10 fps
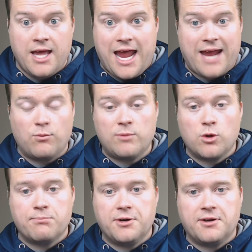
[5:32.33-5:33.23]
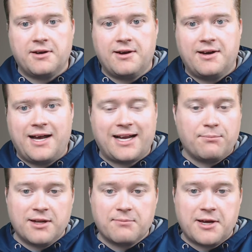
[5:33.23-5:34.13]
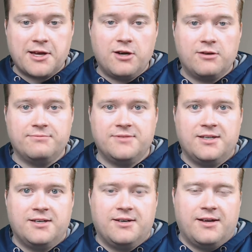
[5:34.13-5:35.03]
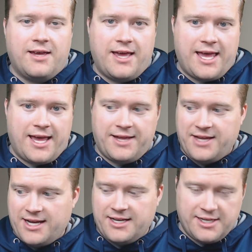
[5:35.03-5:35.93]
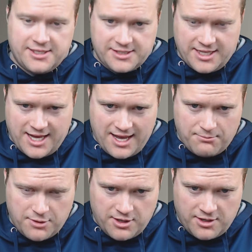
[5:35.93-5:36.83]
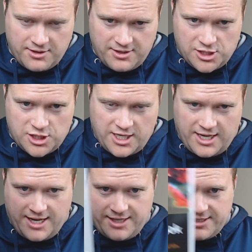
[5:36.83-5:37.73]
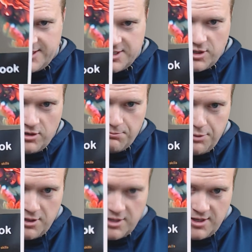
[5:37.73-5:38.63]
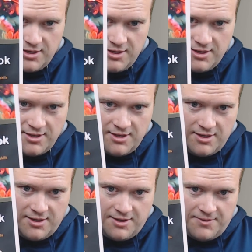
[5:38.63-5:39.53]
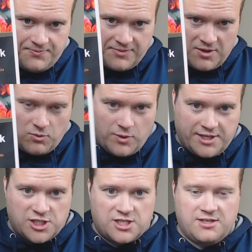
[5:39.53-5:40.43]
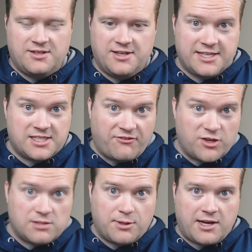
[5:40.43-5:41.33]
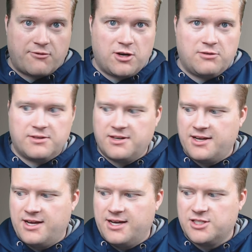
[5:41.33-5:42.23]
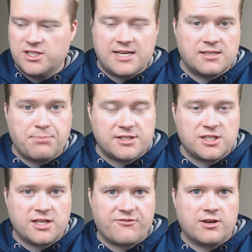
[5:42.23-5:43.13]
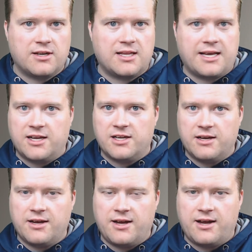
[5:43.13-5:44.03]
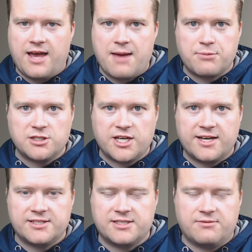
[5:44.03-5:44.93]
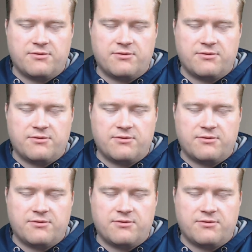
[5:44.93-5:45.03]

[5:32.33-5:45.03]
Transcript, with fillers: And one more book, uh, I got to plug my own, and that is the Ember JS Cookbook which is the first book I wrote. Uh, it just has a bunch of different like uh, Ember.js